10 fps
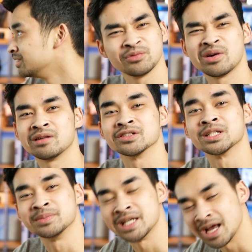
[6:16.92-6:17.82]
probably around
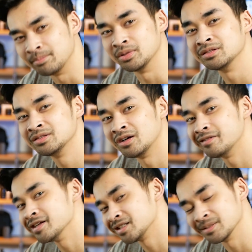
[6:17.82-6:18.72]
September.
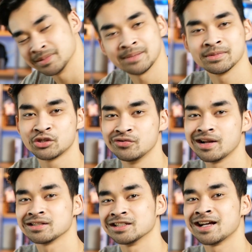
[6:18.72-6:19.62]
All right, September
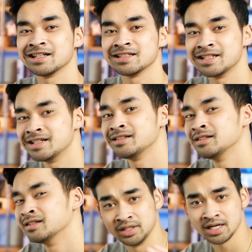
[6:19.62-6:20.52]

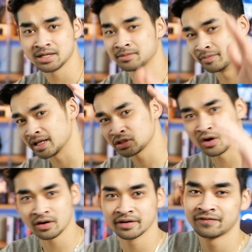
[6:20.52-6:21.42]
2019. But yeah,
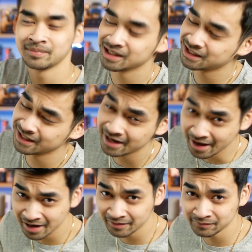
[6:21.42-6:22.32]
that's all the information
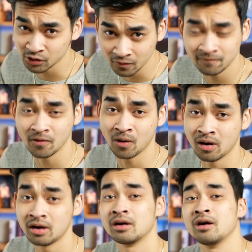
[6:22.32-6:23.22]
I have so
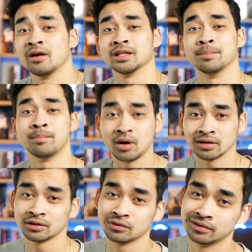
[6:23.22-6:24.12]
far on the
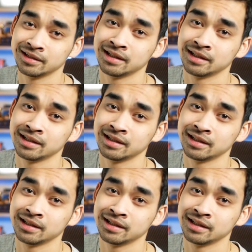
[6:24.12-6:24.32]
Mark